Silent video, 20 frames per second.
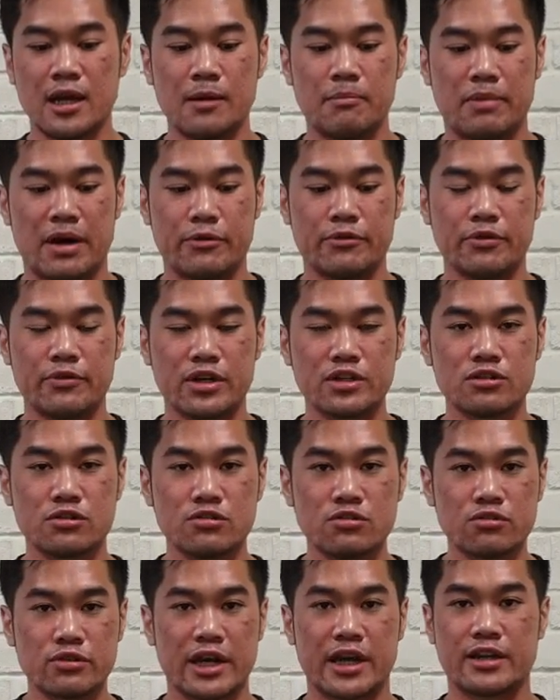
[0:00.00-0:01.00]
but we want to
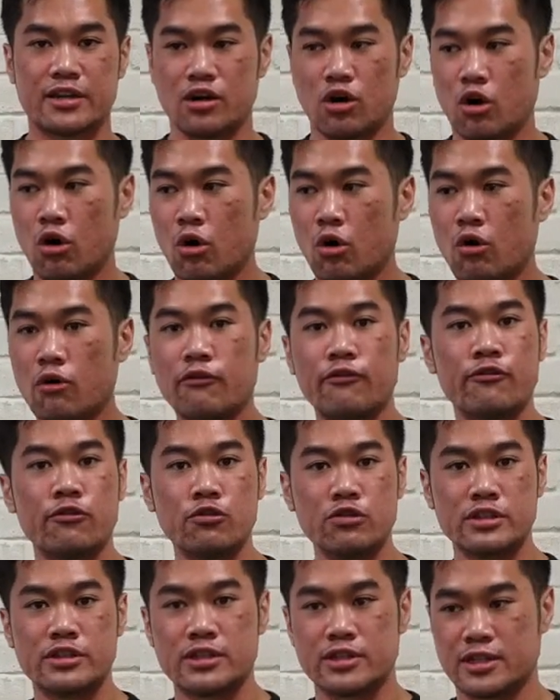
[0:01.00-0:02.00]
look at the whole
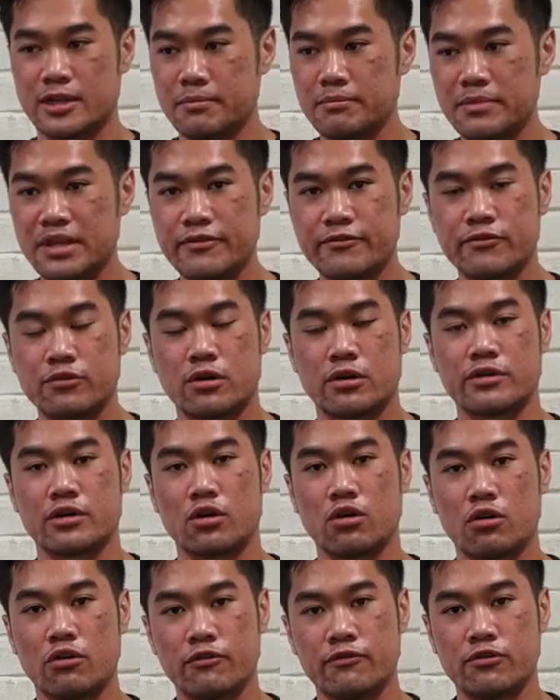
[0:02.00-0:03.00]
foot, the midfoot of the
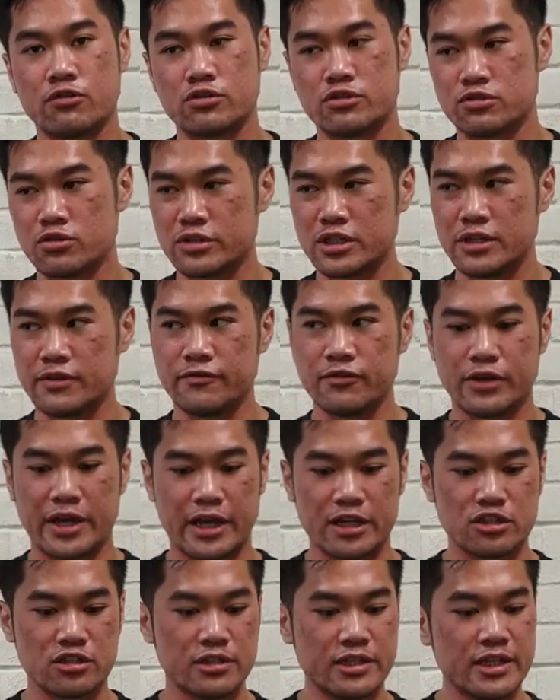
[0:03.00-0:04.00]
whole foot. So if you
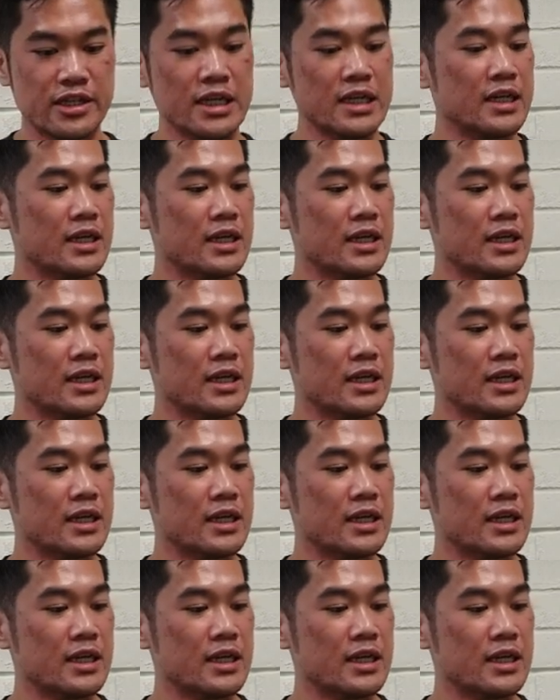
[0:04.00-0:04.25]
actually